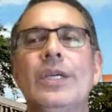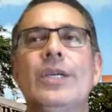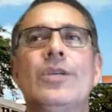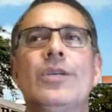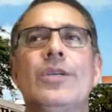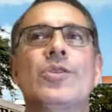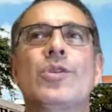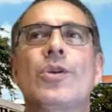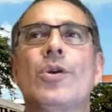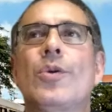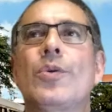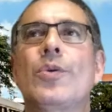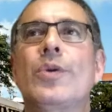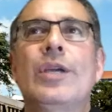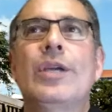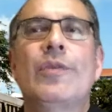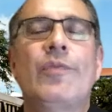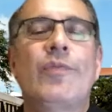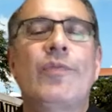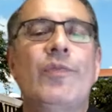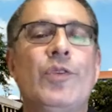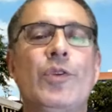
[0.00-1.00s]
So
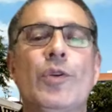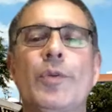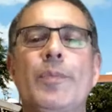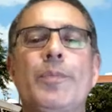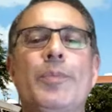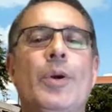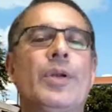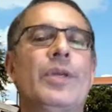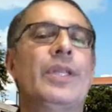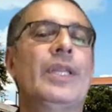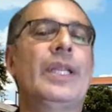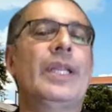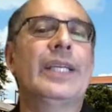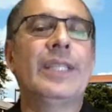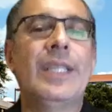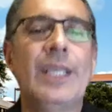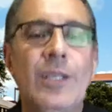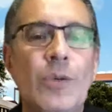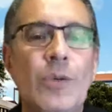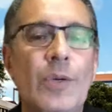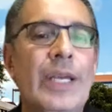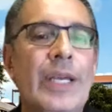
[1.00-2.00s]
if you're part of the
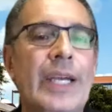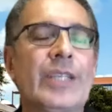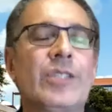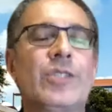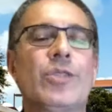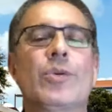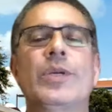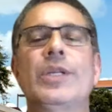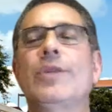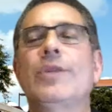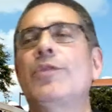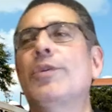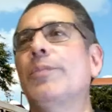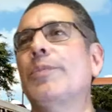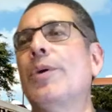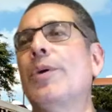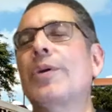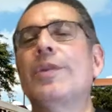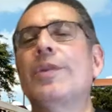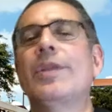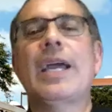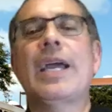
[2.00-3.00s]
Latino electorate, if you're
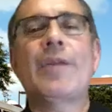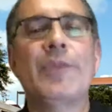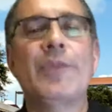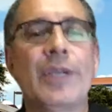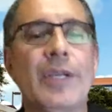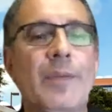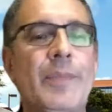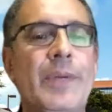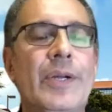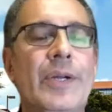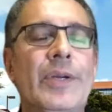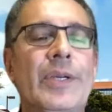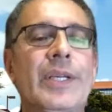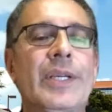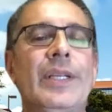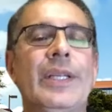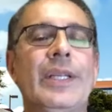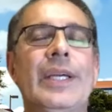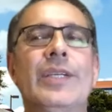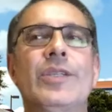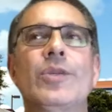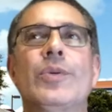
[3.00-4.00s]
part of the African American
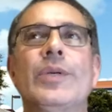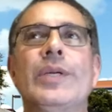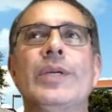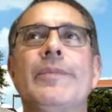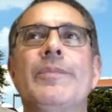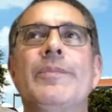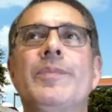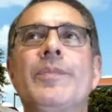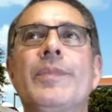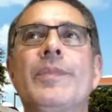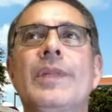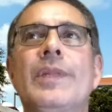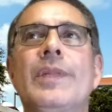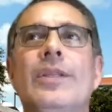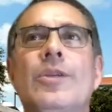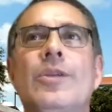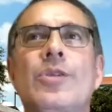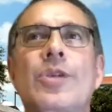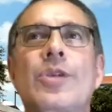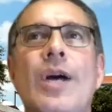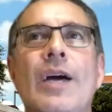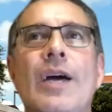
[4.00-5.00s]
electorate,
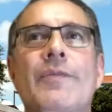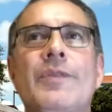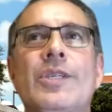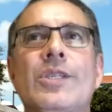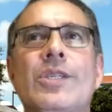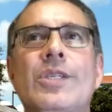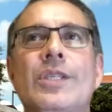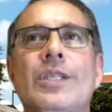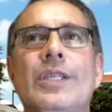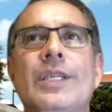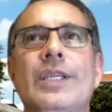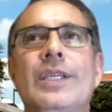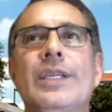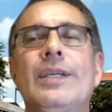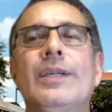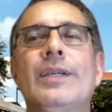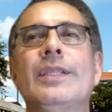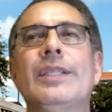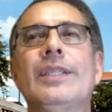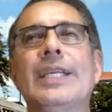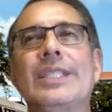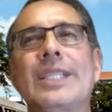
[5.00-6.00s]
there's obviously
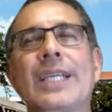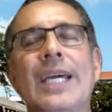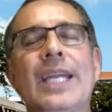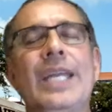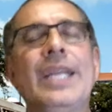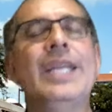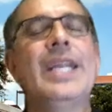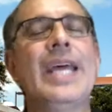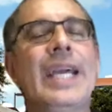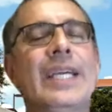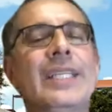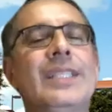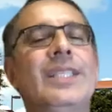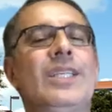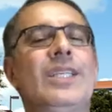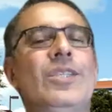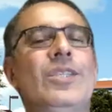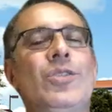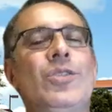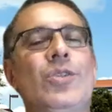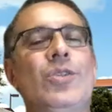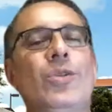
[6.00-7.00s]
that's
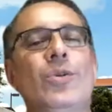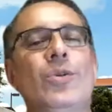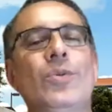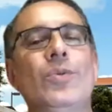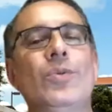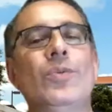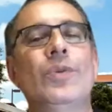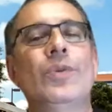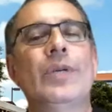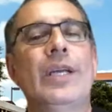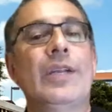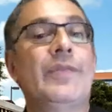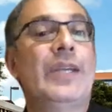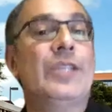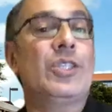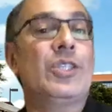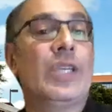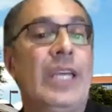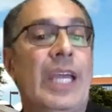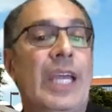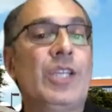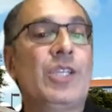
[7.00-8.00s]
connected to kind of
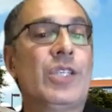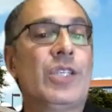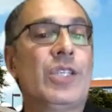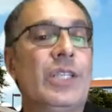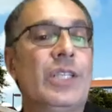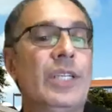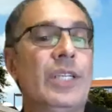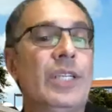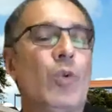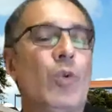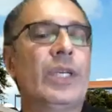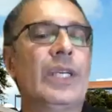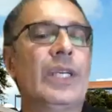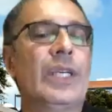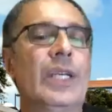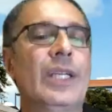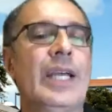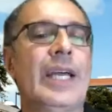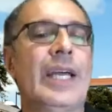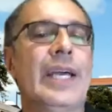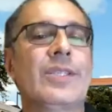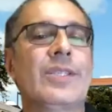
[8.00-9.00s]
education and working
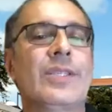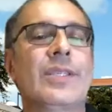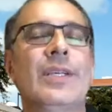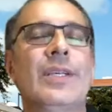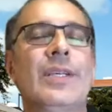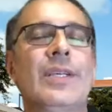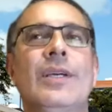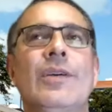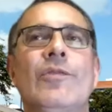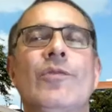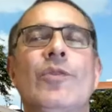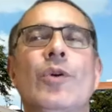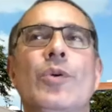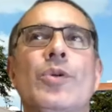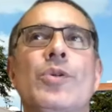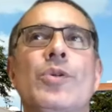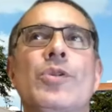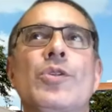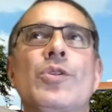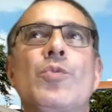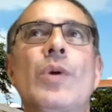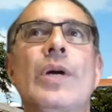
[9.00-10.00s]
class
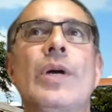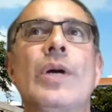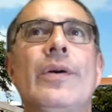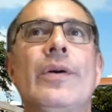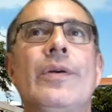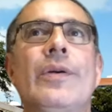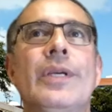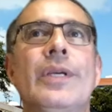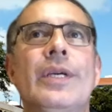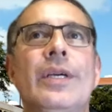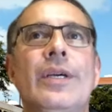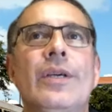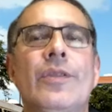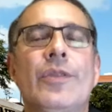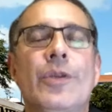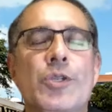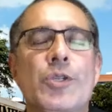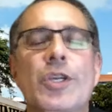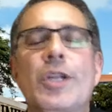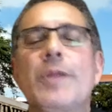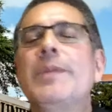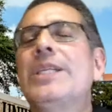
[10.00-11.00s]
voters as well.
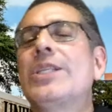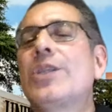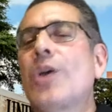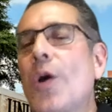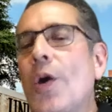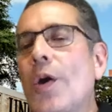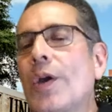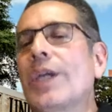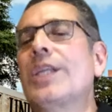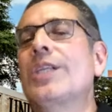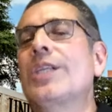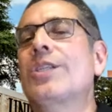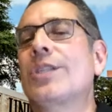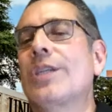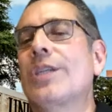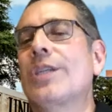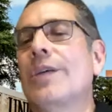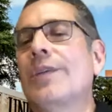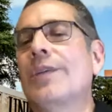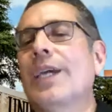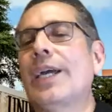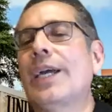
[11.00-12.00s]
There's going to be targeted stuff
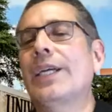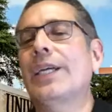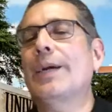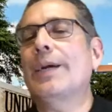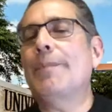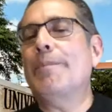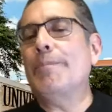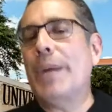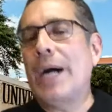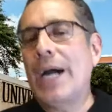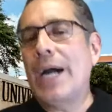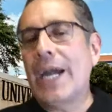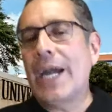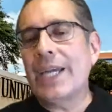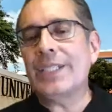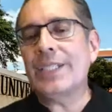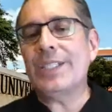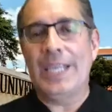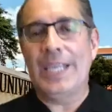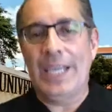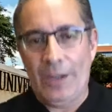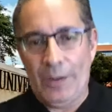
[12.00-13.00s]
that kind of combines
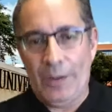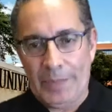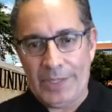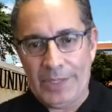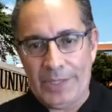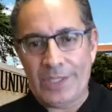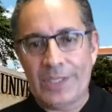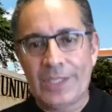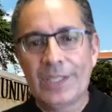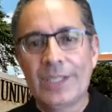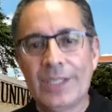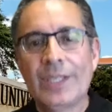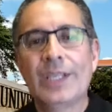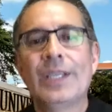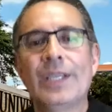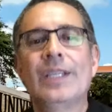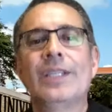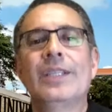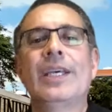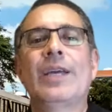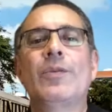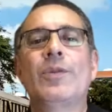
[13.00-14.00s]
the elements.
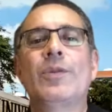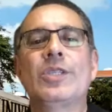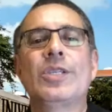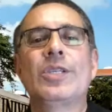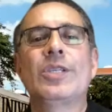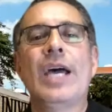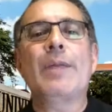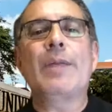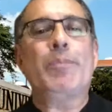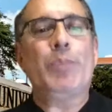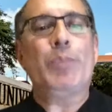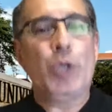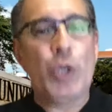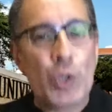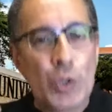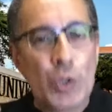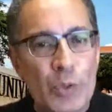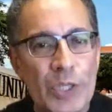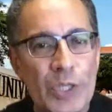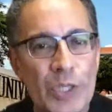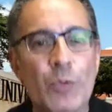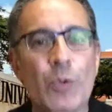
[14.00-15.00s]
That it's not
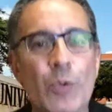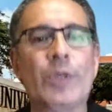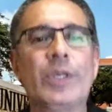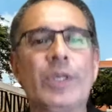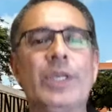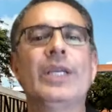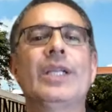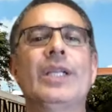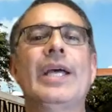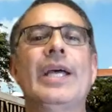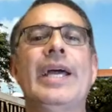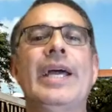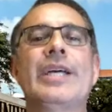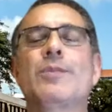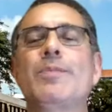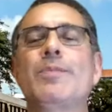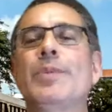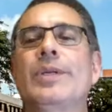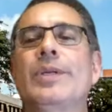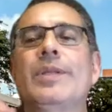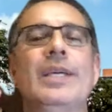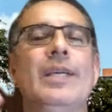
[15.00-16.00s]
purely working class,
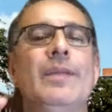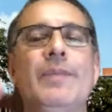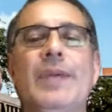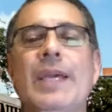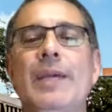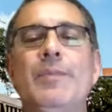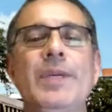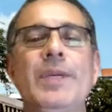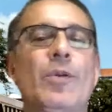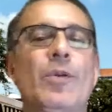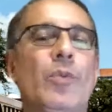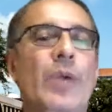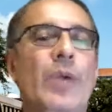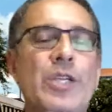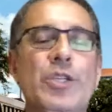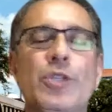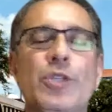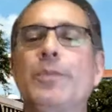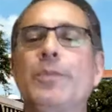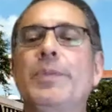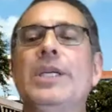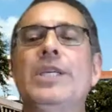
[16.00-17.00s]
but it may be a
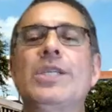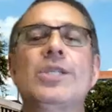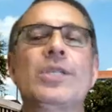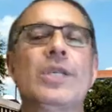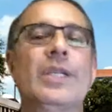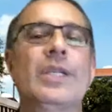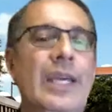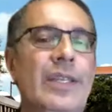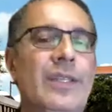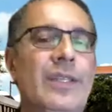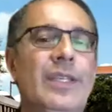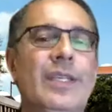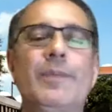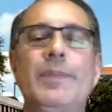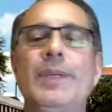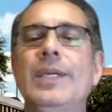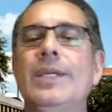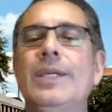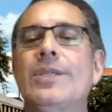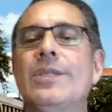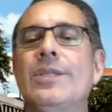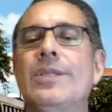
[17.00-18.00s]
racial piece, an ethnic
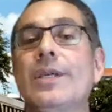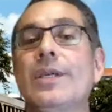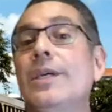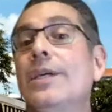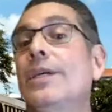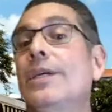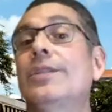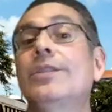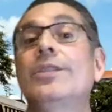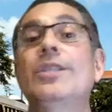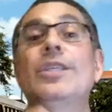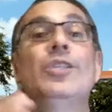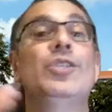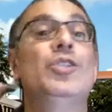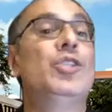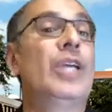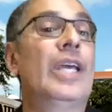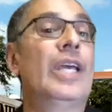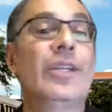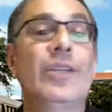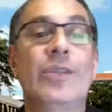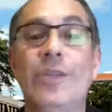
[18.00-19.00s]
piece. The
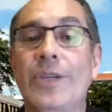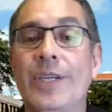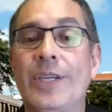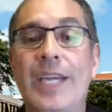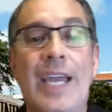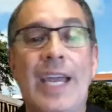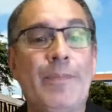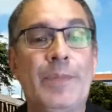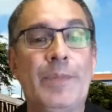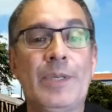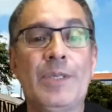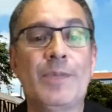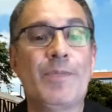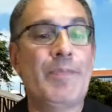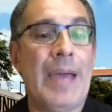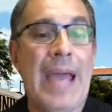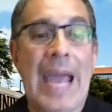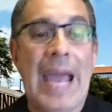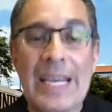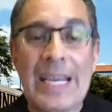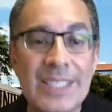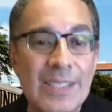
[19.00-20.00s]
gender gap is
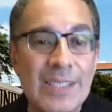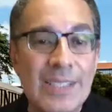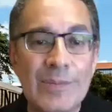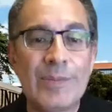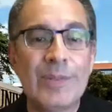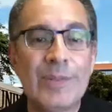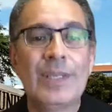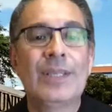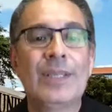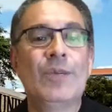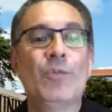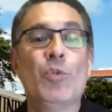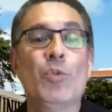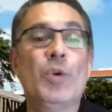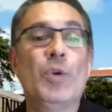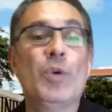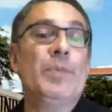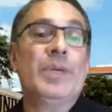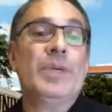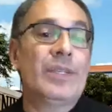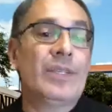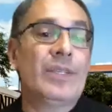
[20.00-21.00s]
massive.
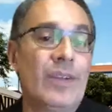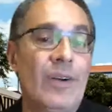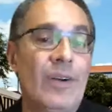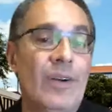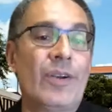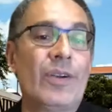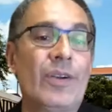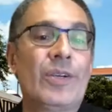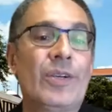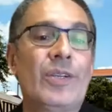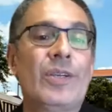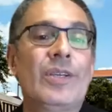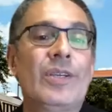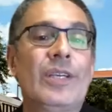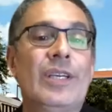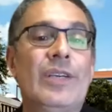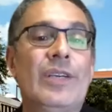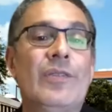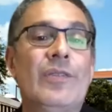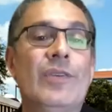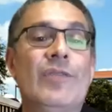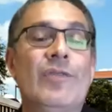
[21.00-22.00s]
Women are going to,
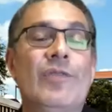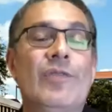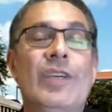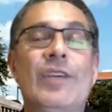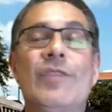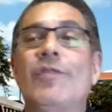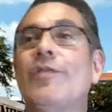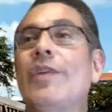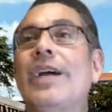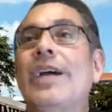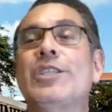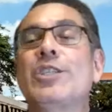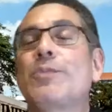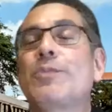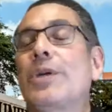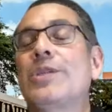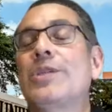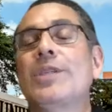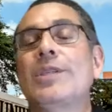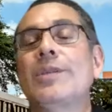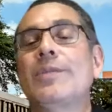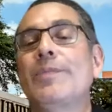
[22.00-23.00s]
if, if Vice
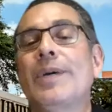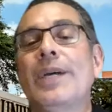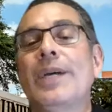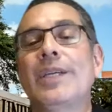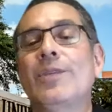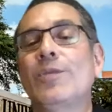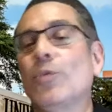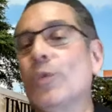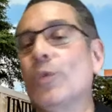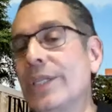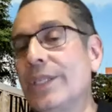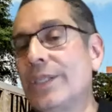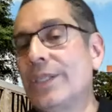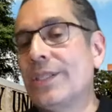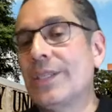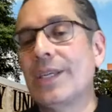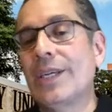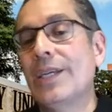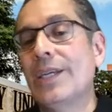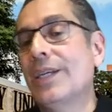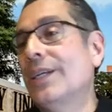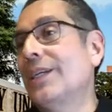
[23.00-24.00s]
President Biden
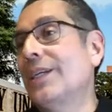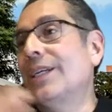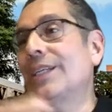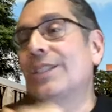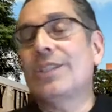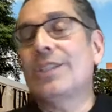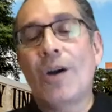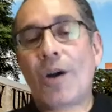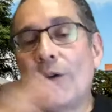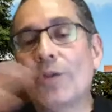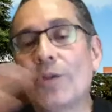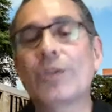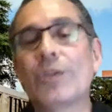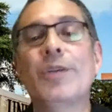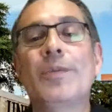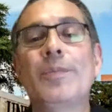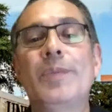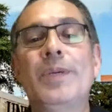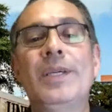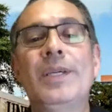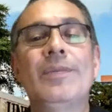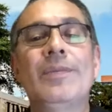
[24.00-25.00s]
wins, it's all going to
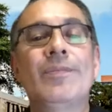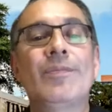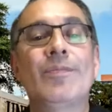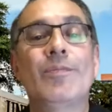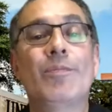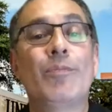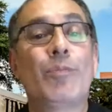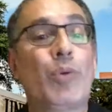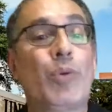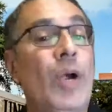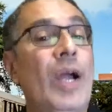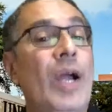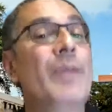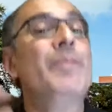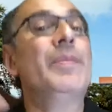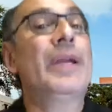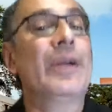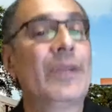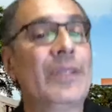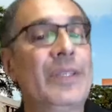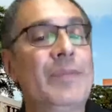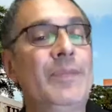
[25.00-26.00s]
be
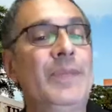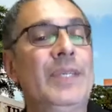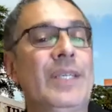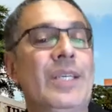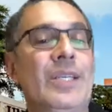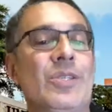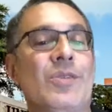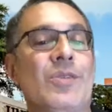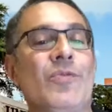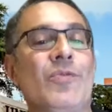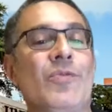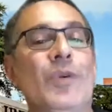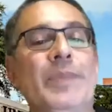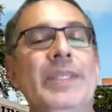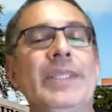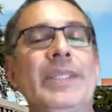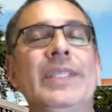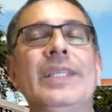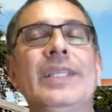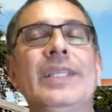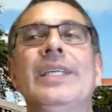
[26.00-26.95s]
primarily because of women.